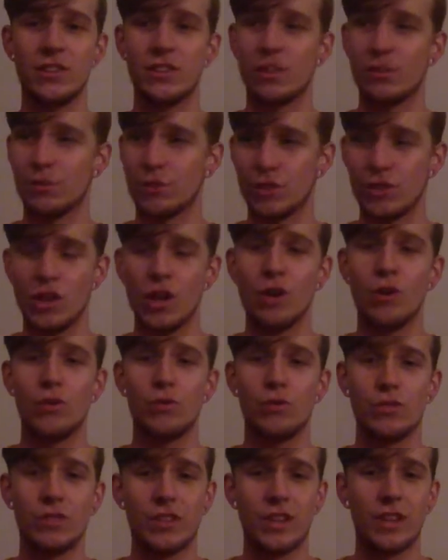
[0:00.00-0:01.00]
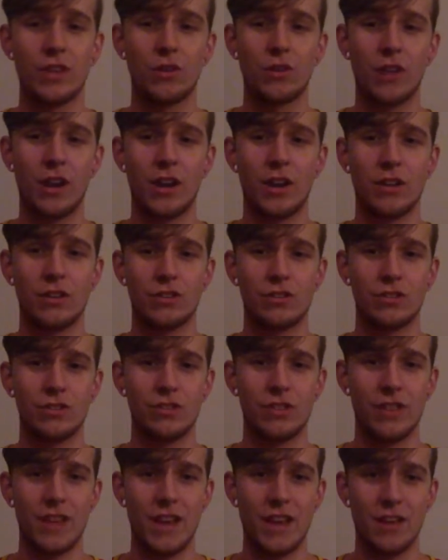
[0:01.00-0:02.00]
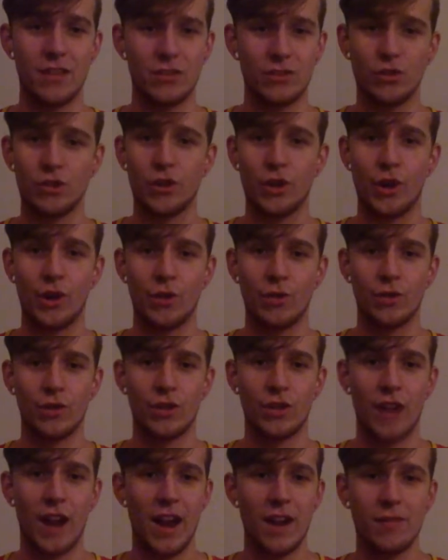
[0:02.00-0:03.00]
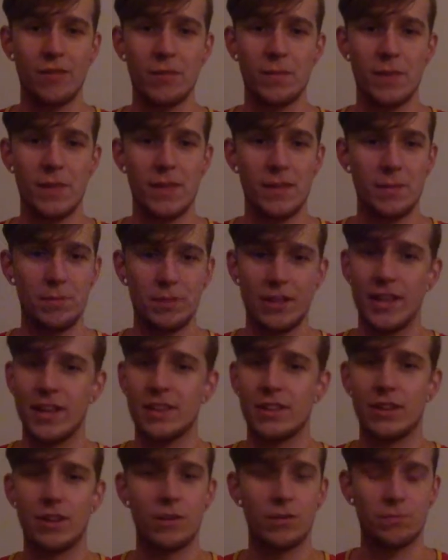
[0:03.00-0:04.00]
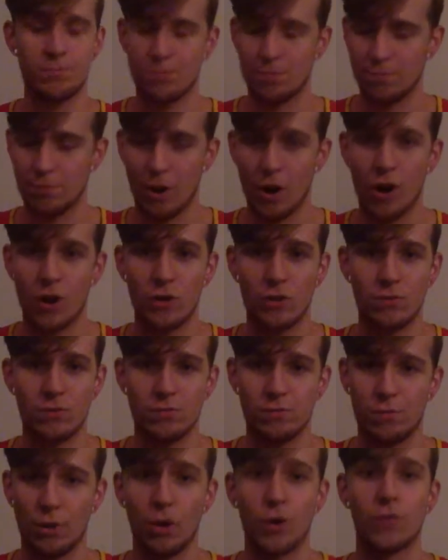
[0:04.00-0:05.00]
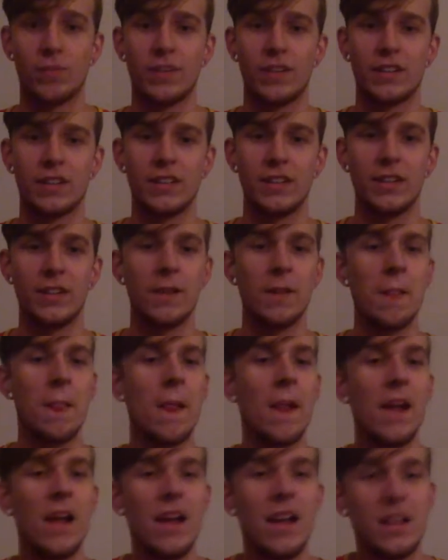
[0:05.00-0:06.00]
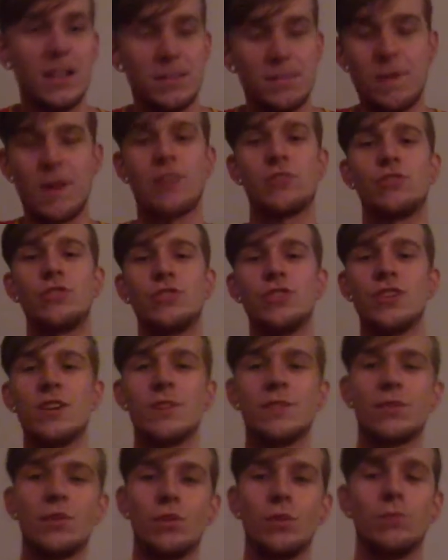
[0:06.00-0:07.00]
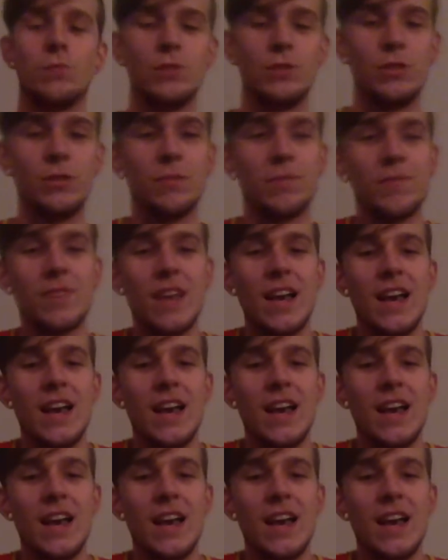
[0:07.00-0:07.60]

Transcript: There was no single character that took over. Everybody played their part perfectly, especially Jeff Goldblum.